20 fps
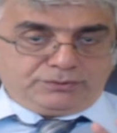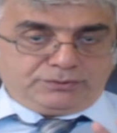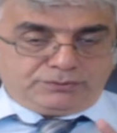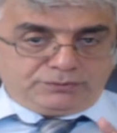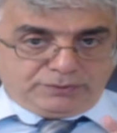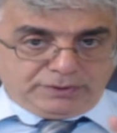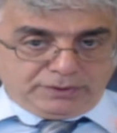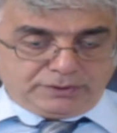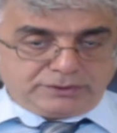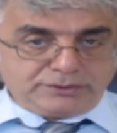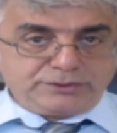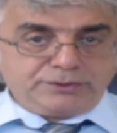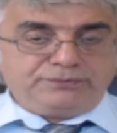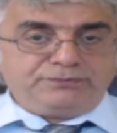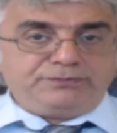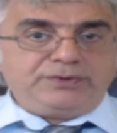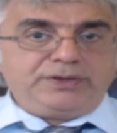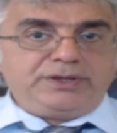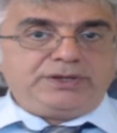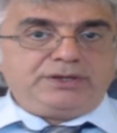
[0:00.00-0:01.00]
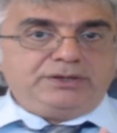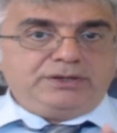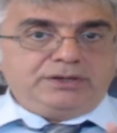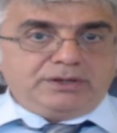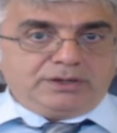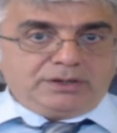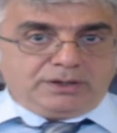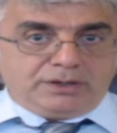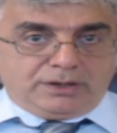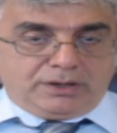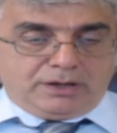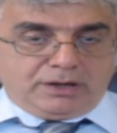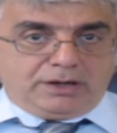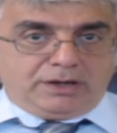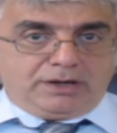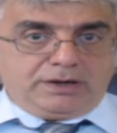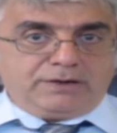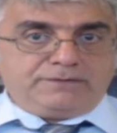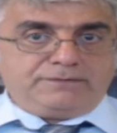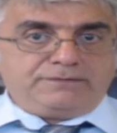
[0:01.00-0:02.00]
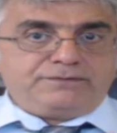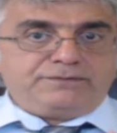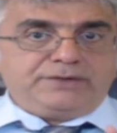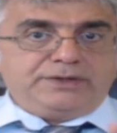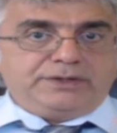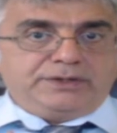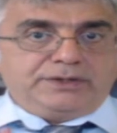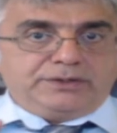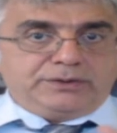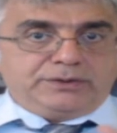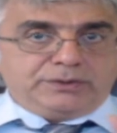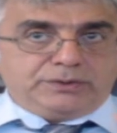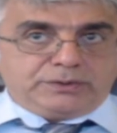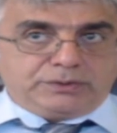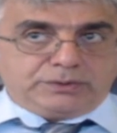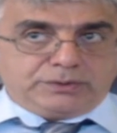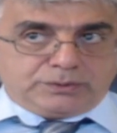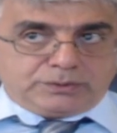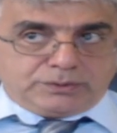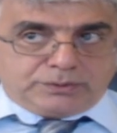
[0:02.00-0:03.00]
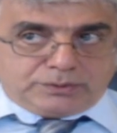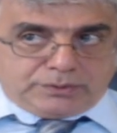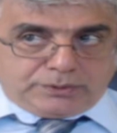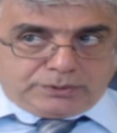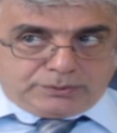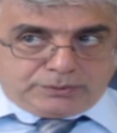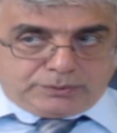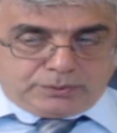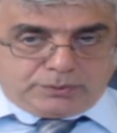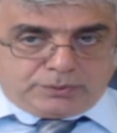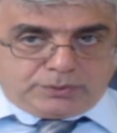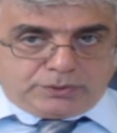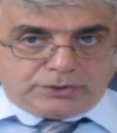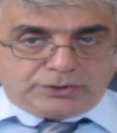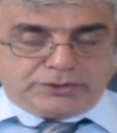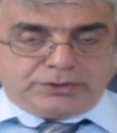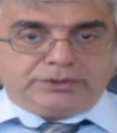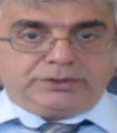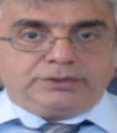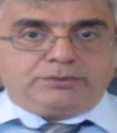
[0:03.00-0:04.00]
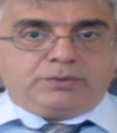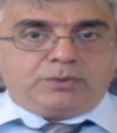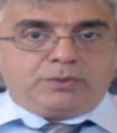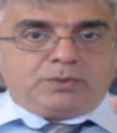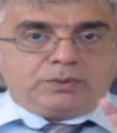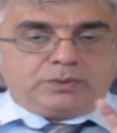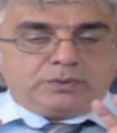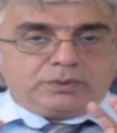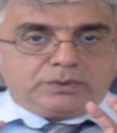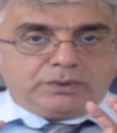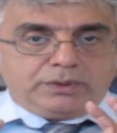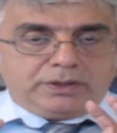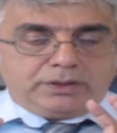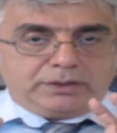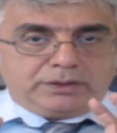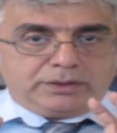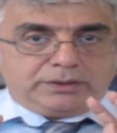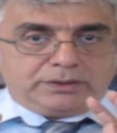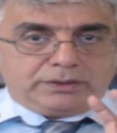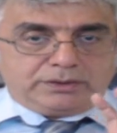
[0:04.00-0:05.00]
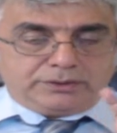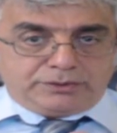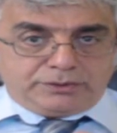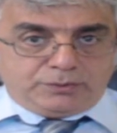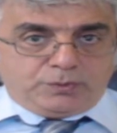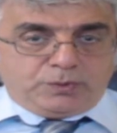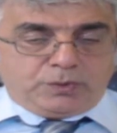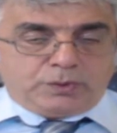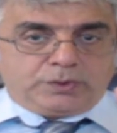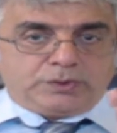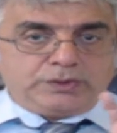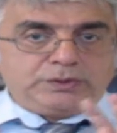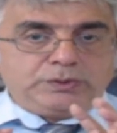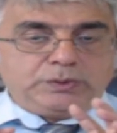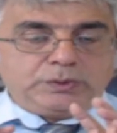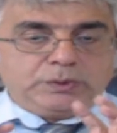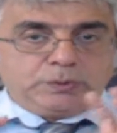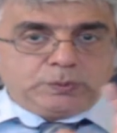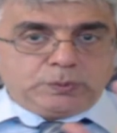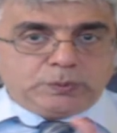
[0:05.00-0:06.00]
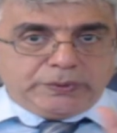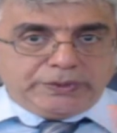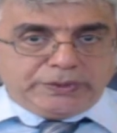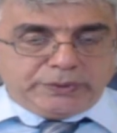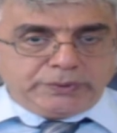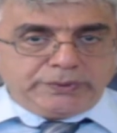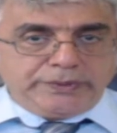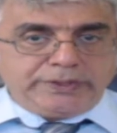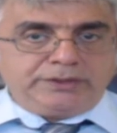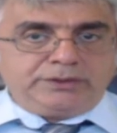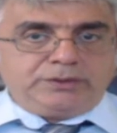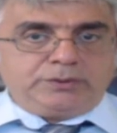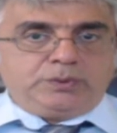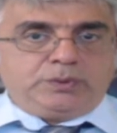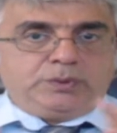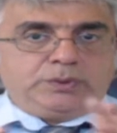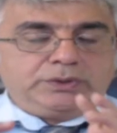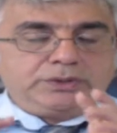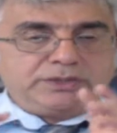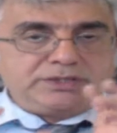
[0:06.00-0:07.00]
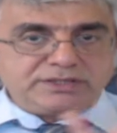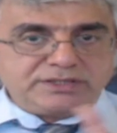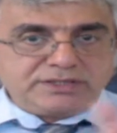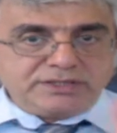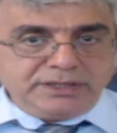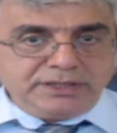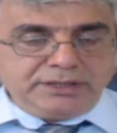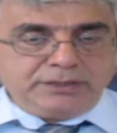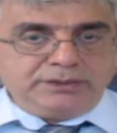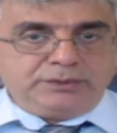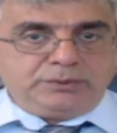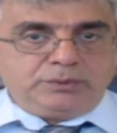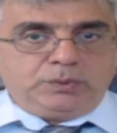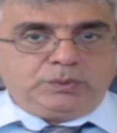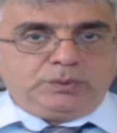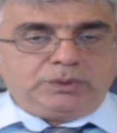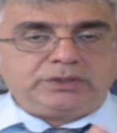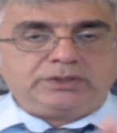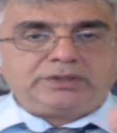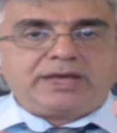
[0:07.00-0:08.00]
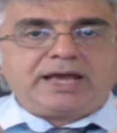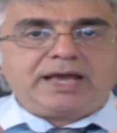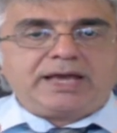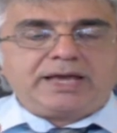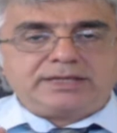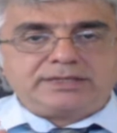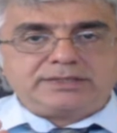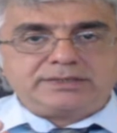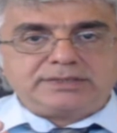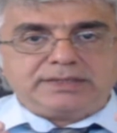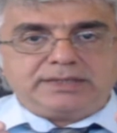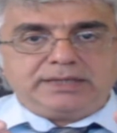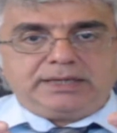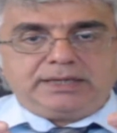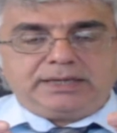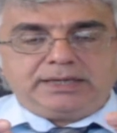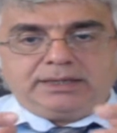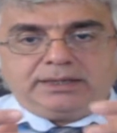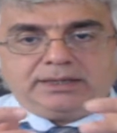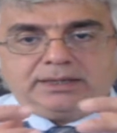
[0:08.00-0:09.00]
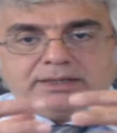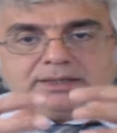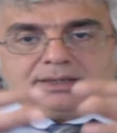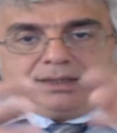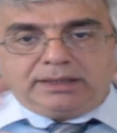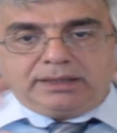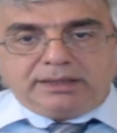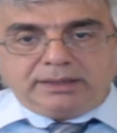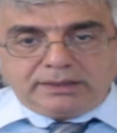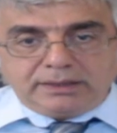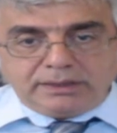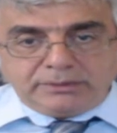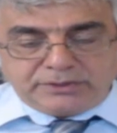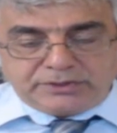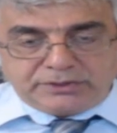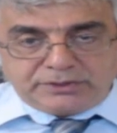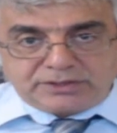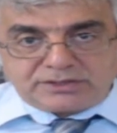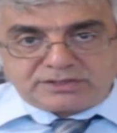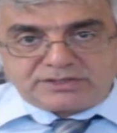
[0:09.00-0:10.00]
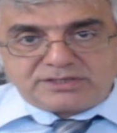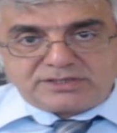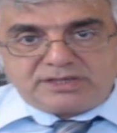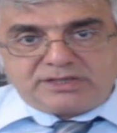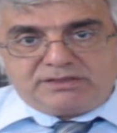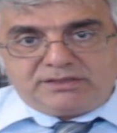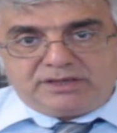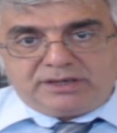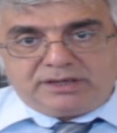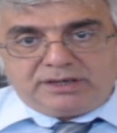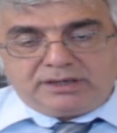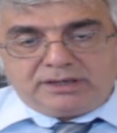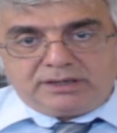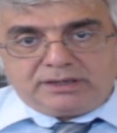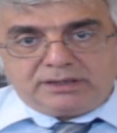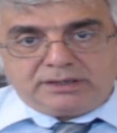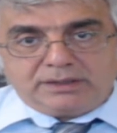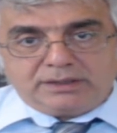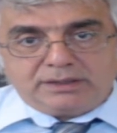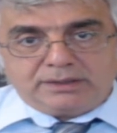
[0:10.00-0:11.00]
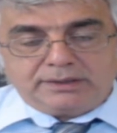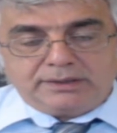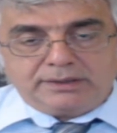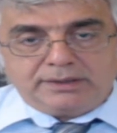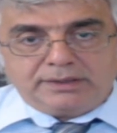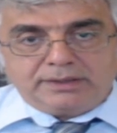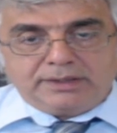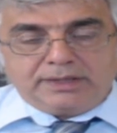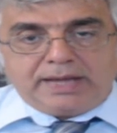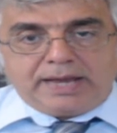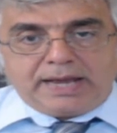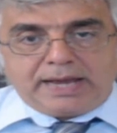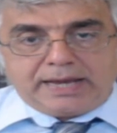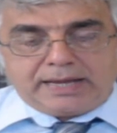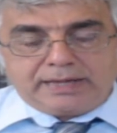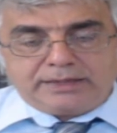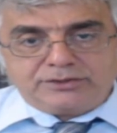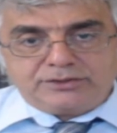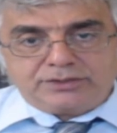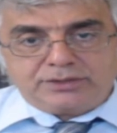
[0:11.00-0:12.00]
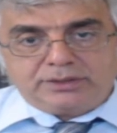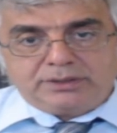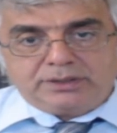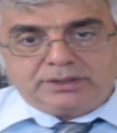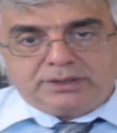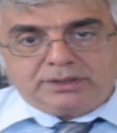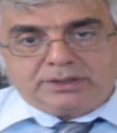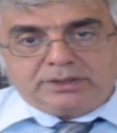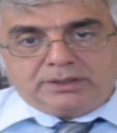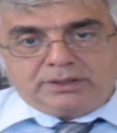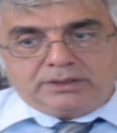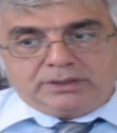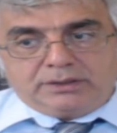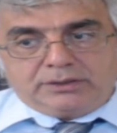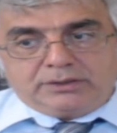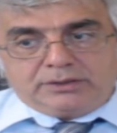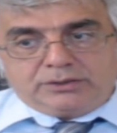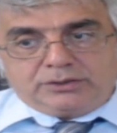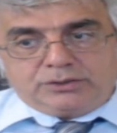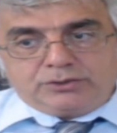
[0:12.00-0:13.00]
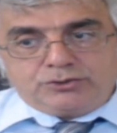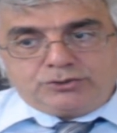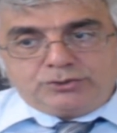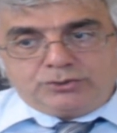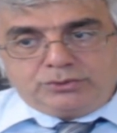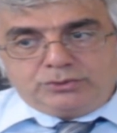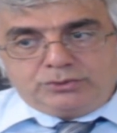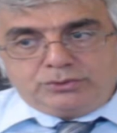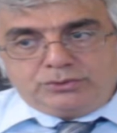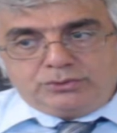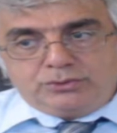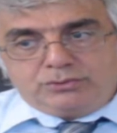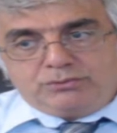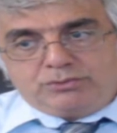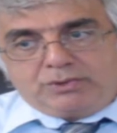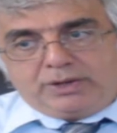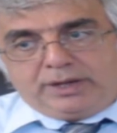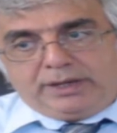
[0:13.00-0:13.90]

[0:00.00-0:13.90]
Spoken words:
philosophy of watching the world, viewing the world, seeing the world as a limited setting, and to